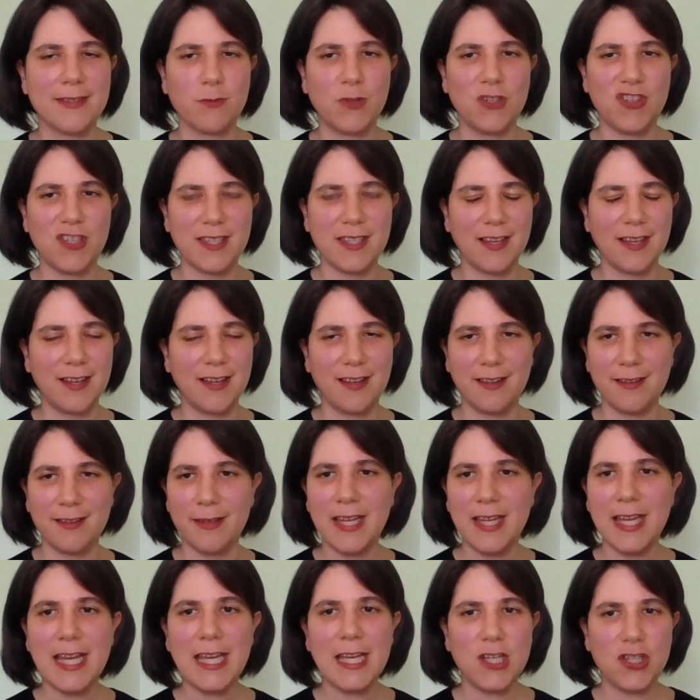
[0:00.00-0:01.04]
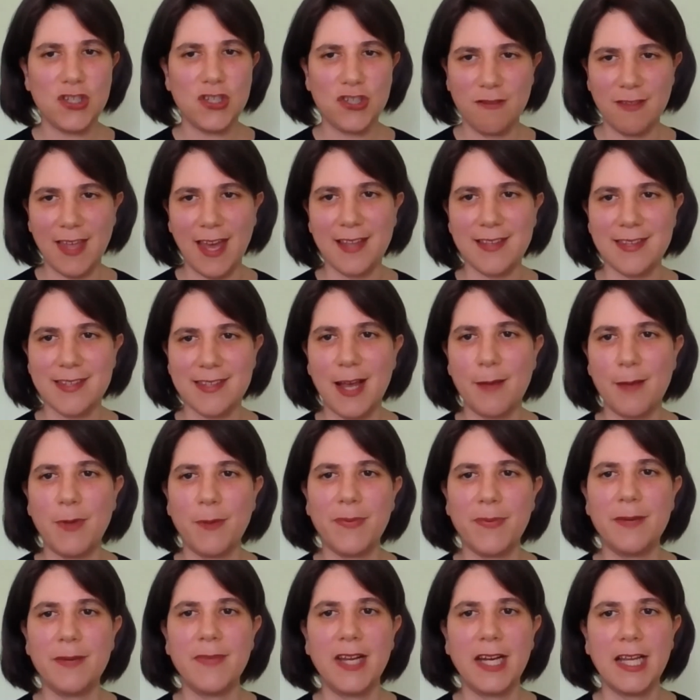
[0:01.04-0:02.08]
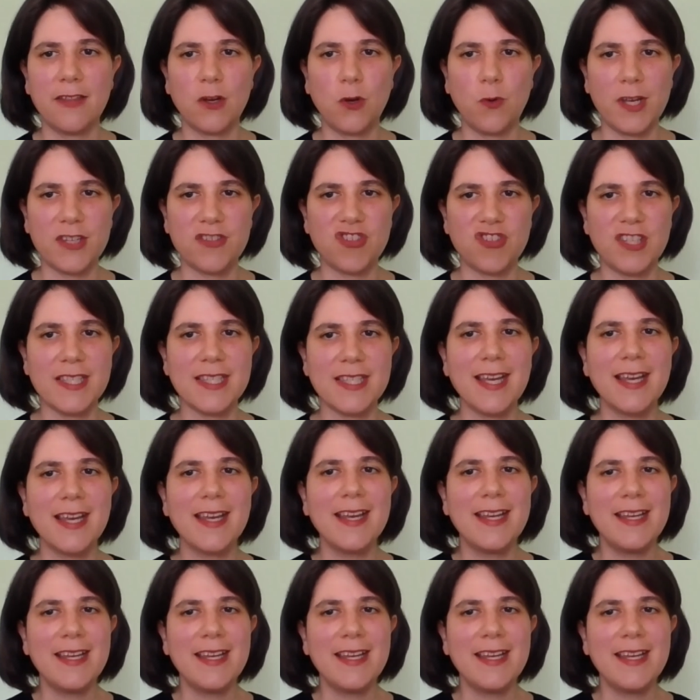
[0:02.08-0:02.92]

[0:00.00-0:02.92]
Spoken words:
which is a issue that's come up in many of the questions,